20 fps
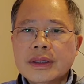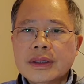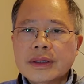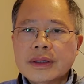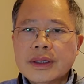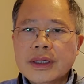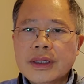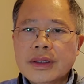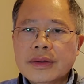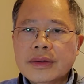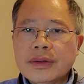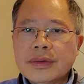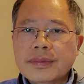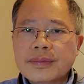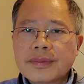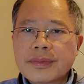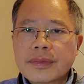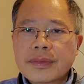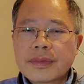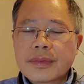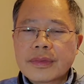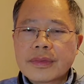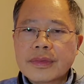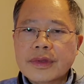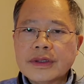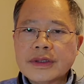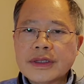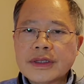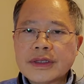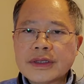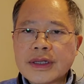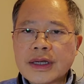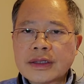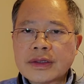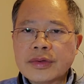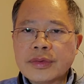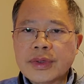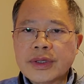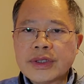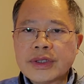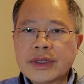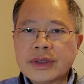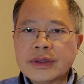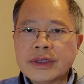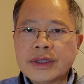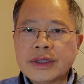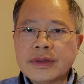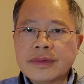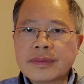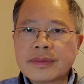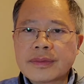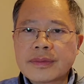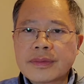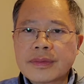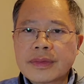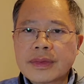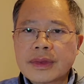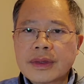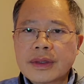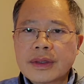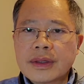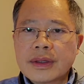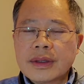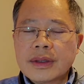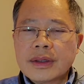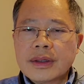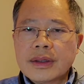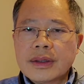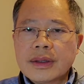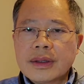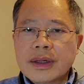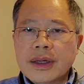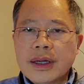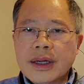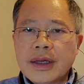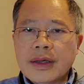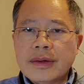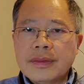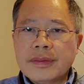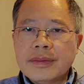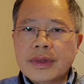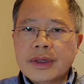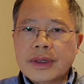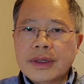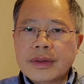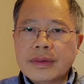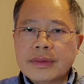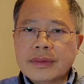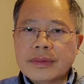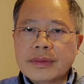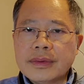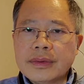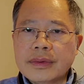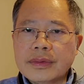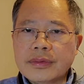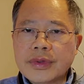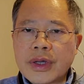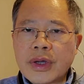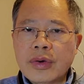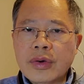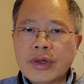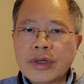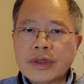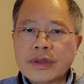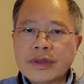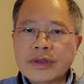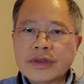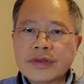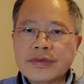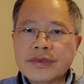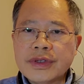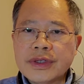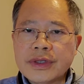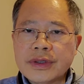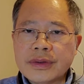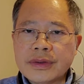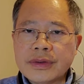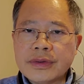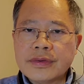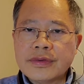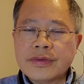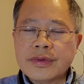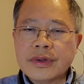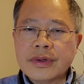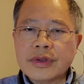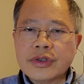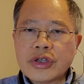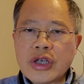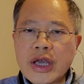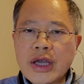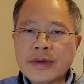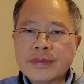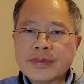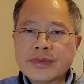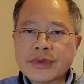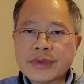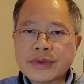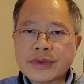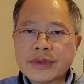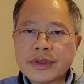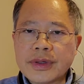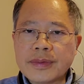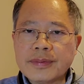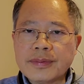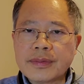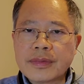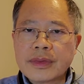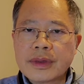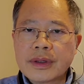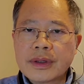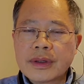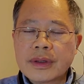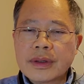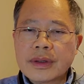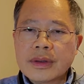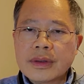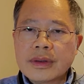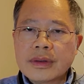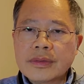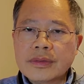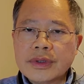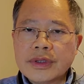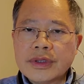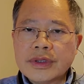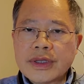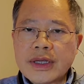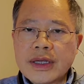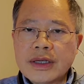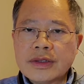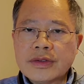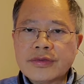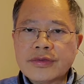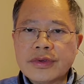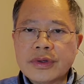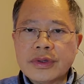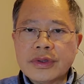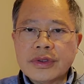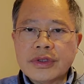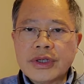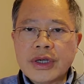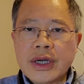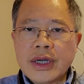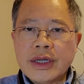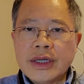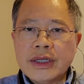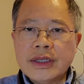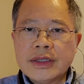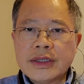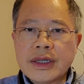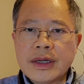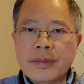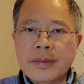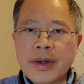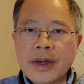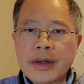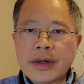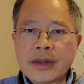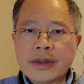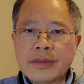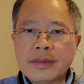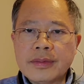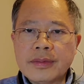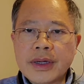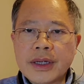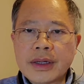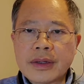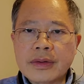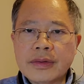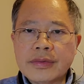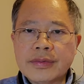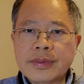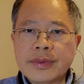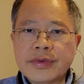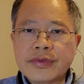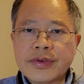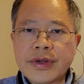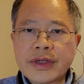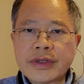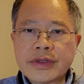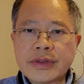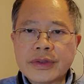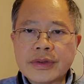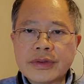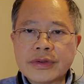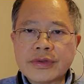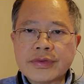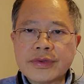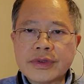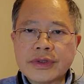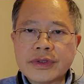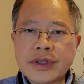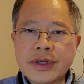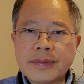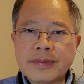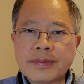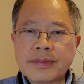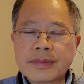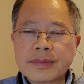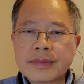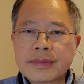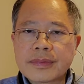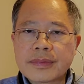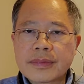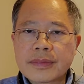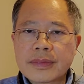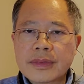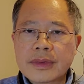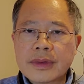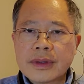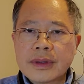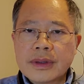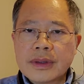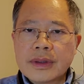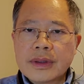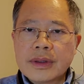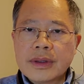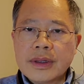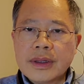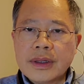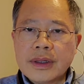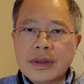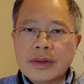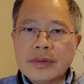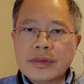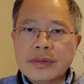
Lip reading: Hello, this is Dr. Wei Song Lin. I am recording this video for Champs for Trump, which stands for Chinese American Medical Professionals for Trump. And